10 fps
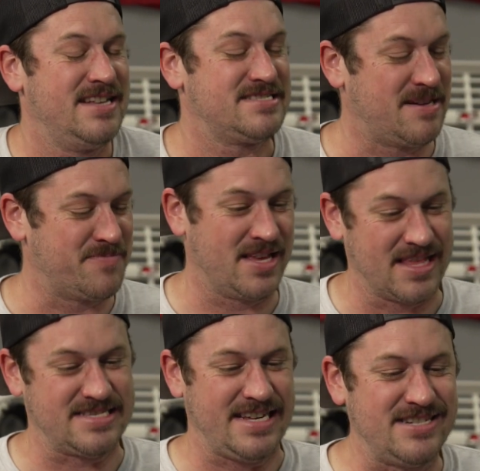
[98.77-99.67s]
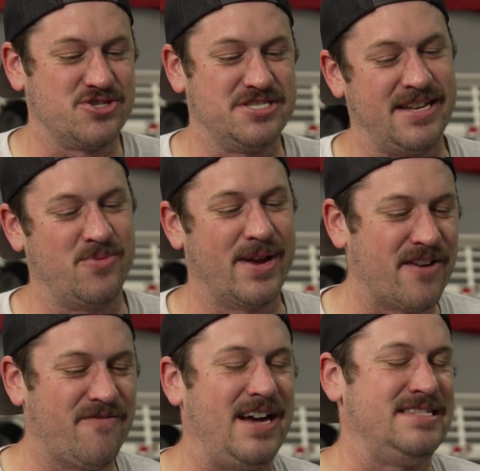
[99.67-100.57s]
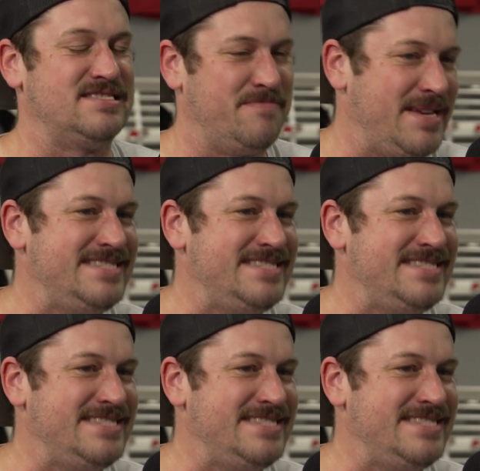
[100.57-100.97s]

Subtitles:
something that's interesting, we got to find some